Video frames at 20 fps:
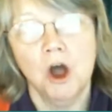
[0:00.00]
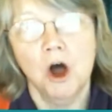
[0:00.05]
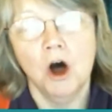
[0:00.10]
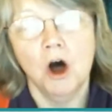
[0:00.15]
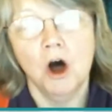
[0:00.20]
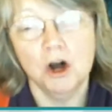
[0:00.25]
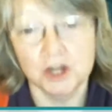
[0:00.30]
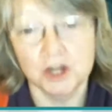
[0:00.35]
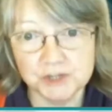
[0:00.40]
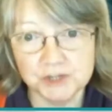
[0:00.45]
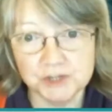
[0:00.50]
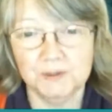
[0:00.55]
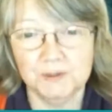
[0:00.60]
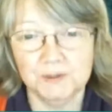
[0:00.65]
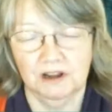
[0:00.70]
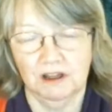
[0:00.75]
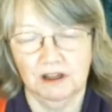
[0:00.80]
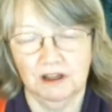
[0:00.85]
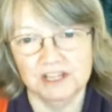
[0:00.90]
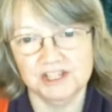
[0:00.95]

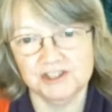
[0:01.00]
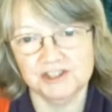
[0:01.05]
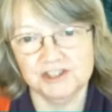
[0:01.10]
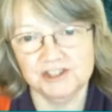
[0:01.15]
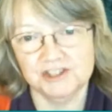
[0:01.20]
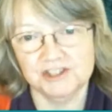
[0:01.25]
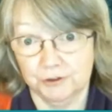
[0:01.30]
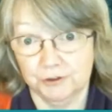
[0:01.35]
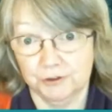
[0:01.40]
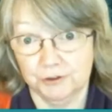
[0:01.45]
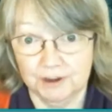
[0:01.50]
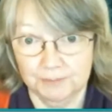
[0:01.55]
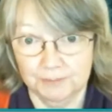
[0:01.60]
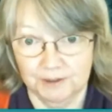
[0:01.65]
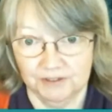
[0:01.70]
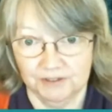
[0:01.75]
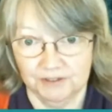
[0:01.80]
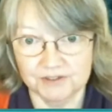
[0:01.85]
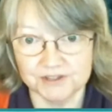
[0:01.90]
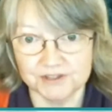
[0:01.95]
hospitalized for 3
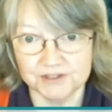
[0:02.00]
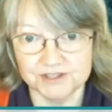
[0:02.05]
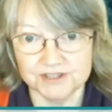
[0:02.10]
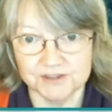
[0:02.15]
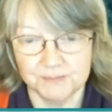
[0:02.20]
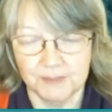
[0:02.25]
months.